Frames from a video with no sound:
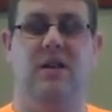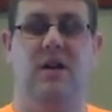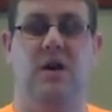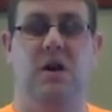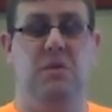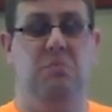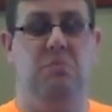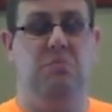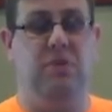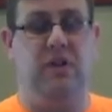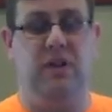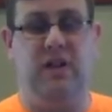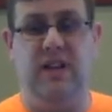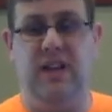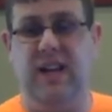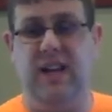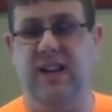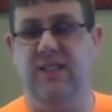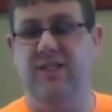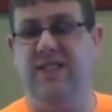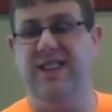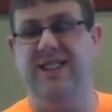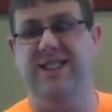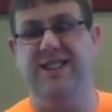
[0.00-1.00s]

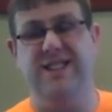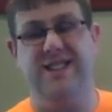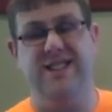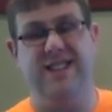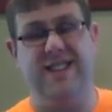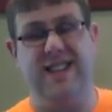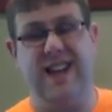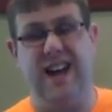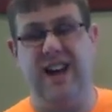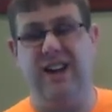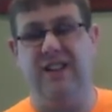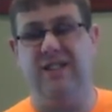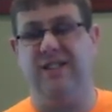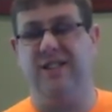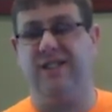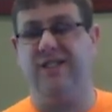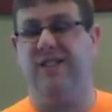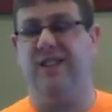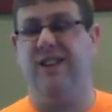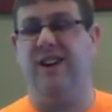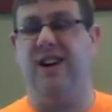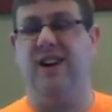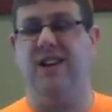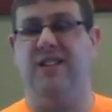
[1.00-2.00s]
Believe that Jesus died on the
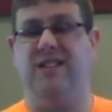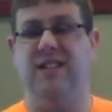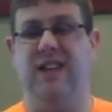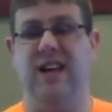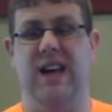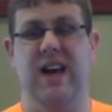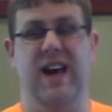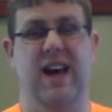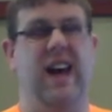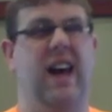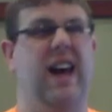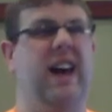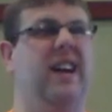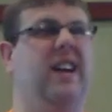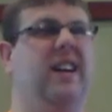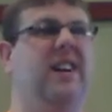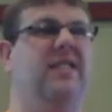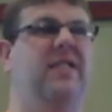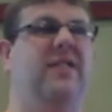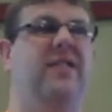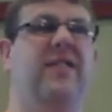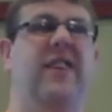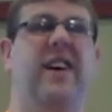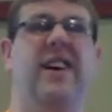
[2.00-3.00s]
cross and
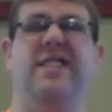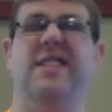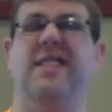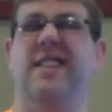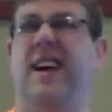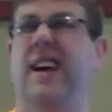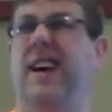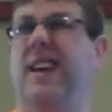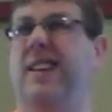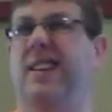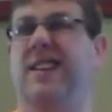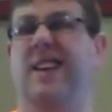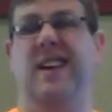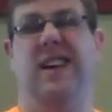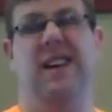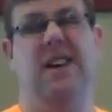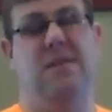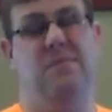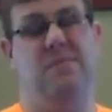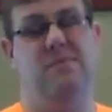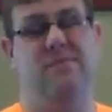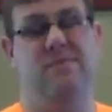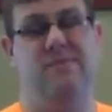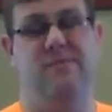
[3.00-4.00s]
confess that to him.
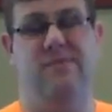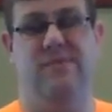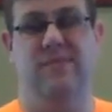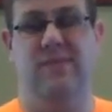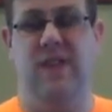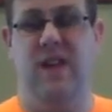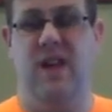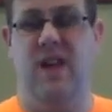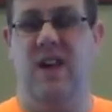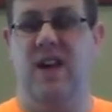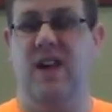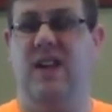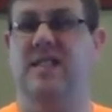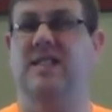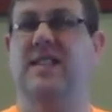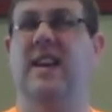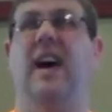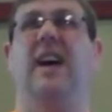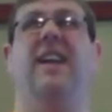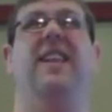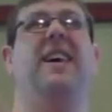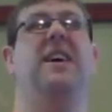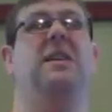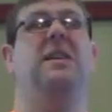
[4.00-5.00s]

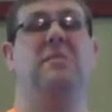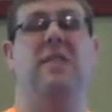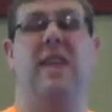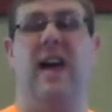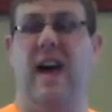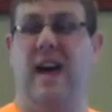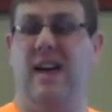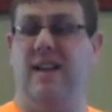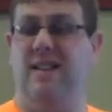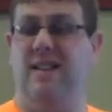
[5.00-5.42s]
Tell him that.